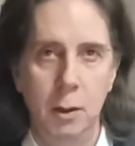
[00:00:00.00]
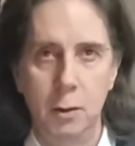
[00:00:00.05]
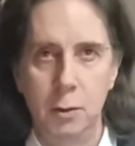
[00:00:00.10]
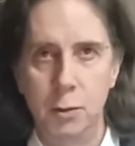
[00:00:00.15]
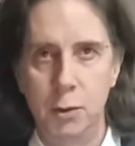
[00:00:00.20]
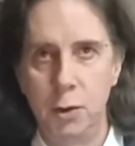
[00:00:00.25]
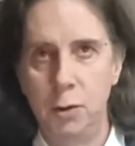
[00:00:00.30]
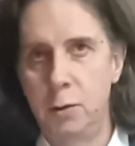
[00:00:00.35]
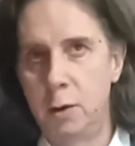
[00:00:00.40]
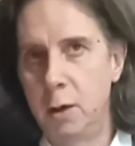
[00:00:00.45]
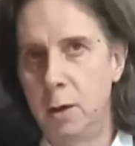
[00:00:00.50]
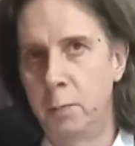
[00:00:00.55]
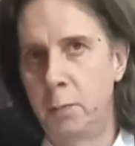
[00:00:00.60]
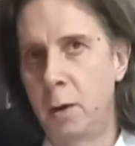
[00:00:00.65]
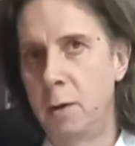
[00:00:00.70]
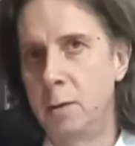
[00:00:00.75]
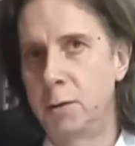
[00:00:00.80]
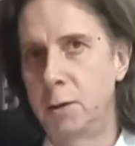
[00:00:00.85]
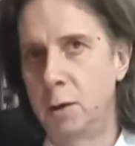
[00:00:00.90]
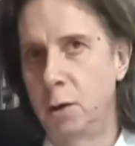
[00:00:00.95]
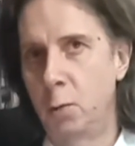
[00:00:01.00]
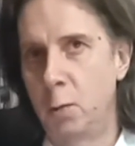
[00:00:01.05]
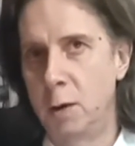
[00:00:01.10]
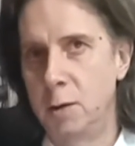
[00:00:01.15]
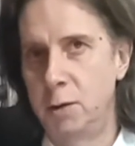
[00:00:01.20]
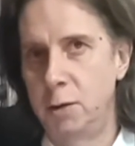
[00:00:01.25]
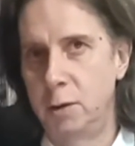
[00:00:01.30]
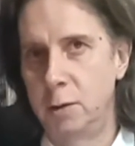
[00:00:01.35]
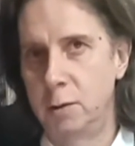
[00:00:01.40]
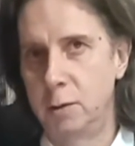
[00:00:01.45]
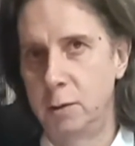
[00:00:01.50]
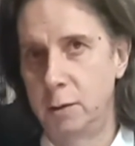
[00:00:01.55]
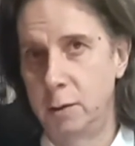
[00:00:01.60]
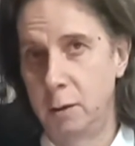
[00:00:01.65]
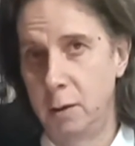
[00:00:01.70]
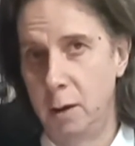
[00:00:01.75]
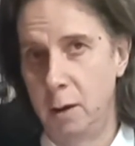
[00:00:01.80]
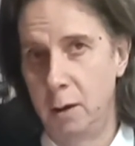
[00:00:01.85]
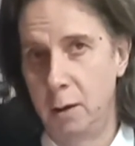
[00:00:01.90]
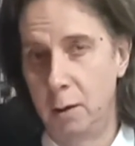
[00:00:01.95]
Do keep posting questions
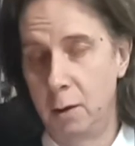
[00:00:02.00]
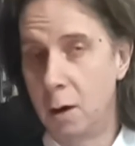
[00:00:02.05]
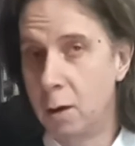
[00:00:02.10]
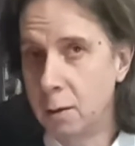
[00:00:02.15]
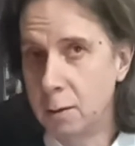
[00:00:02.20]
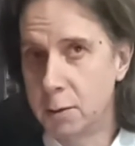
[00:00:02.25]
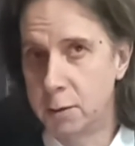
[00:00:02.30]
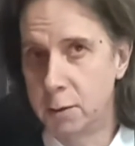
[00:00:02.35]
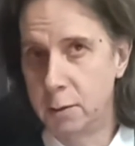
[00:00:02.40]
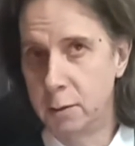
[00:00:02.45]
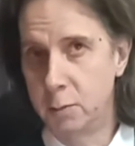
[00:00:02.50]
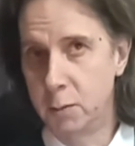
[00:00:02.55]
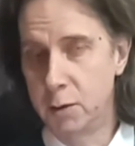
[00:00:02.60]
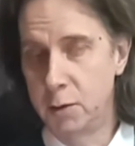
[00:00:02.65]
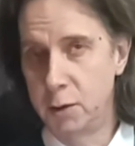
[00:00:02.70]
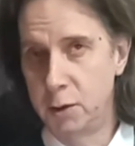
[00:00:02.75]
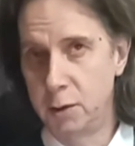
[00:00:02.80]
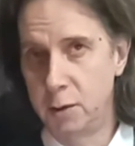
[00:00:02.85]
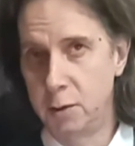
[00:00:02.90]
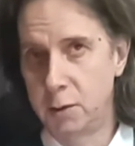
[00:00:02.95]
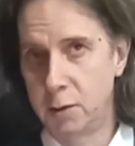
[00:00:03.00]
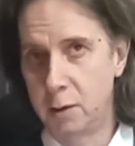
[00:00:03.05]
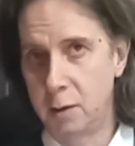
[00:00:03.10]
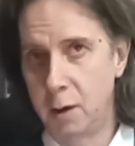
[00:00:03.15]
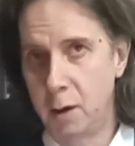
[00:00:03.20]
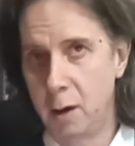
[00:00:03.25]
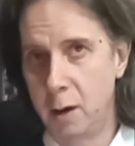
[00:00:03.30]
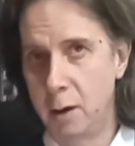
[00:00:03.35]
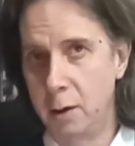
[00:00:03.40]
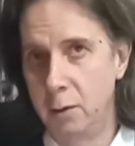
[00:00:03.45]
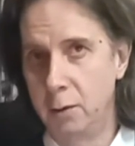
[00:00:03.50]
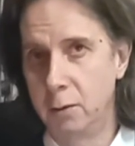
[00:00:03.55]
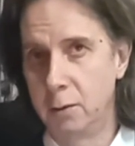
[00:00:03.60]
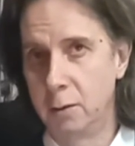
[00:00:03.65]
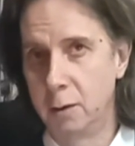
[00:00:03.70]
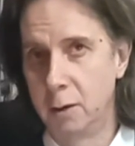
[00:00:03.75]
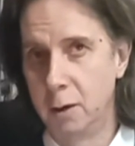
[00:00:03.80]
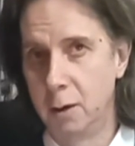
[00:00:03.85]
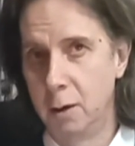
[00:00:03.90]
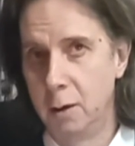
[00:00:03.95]
and I'll answer them as soon as I can.
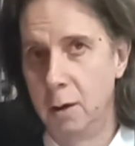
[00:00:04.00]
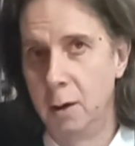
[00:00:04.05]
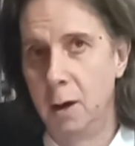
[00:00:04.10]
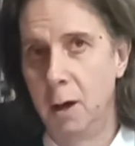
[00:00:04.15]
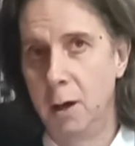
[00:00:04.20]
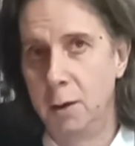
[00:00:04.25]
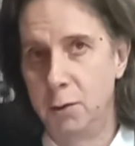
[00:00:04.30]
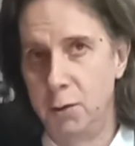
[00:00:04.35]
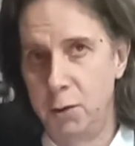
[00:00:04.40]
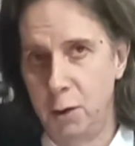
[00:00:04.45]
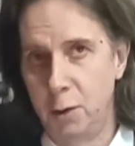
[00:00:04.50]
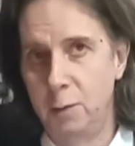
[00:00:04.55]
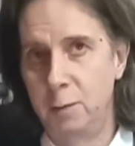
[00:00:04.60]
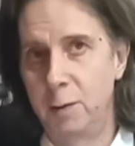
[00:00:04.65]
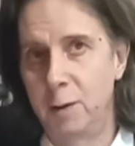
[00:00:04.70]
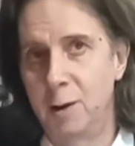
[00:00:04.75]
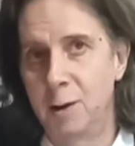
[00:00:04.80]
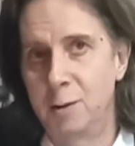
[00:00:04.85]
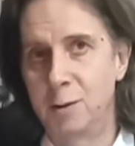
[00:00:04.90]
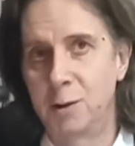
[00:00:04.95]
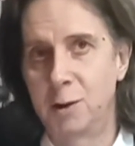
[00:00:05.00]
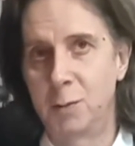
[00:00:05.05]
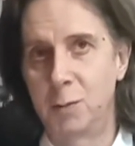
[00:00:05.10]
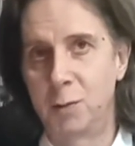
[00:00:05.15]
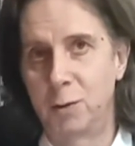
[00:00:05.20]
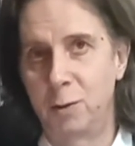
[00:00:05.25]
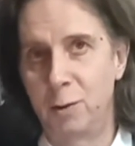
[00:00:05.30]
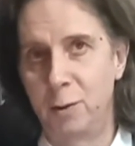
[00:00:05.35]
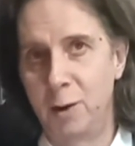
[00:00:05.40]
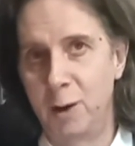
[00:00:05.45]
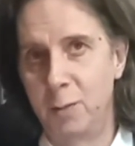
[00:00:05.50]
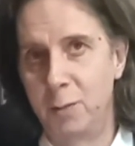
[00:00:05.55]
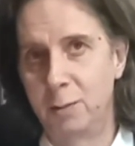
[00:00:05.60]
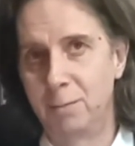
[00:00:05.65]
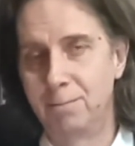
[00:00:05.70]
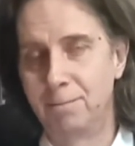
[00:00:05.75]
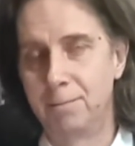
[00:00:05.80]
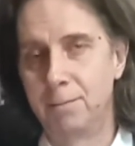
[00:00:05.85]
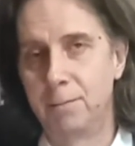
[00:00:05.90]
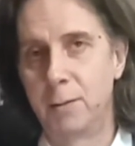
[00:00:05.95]
And don't forget to subscribe.
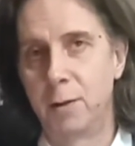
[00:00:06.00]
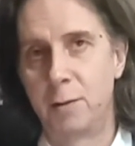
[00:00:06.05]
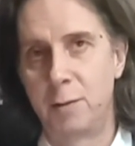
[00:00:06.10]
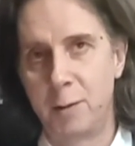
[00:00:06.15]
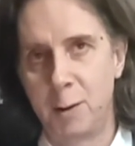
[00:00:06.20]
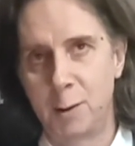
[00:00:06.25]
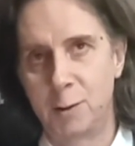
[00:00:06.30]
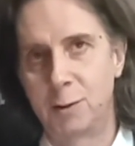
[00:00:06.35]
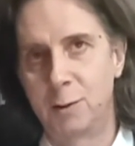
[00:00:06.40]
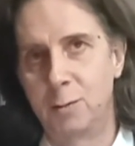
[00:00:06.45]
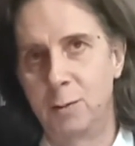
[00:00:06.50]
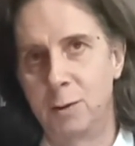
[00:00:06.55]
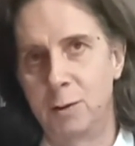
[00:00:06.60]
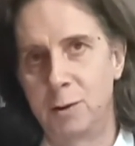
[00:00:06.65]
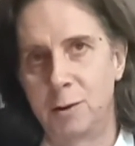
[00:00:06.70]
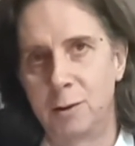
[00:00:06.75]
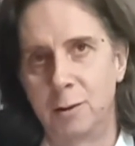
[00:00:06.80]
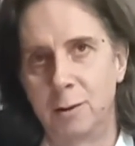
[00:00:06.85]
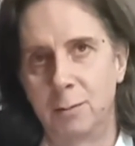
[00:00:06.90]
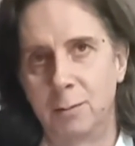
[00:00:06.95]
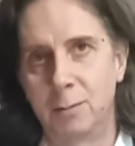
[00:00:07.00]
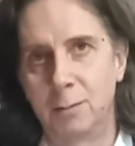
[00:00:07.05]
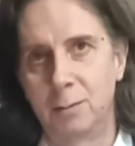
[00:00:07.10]
Thanks for watching.